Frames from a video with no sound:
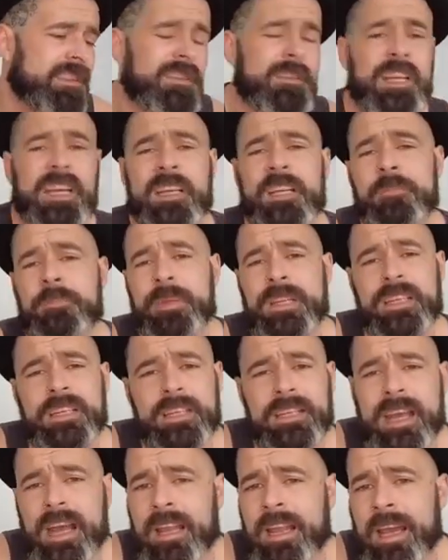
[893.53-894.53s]
like being
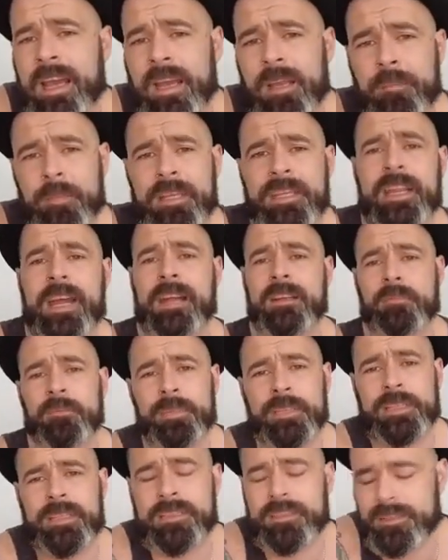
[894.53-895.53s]
an ally,
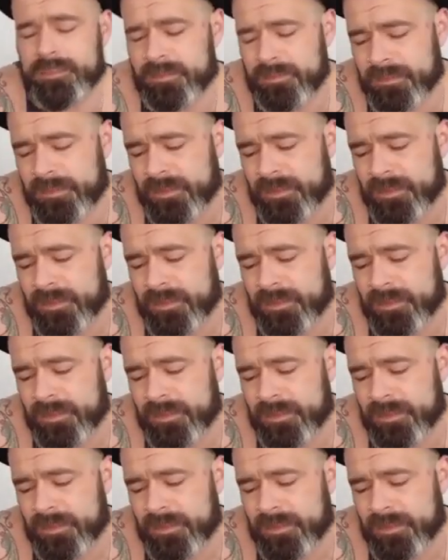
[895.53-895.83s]
being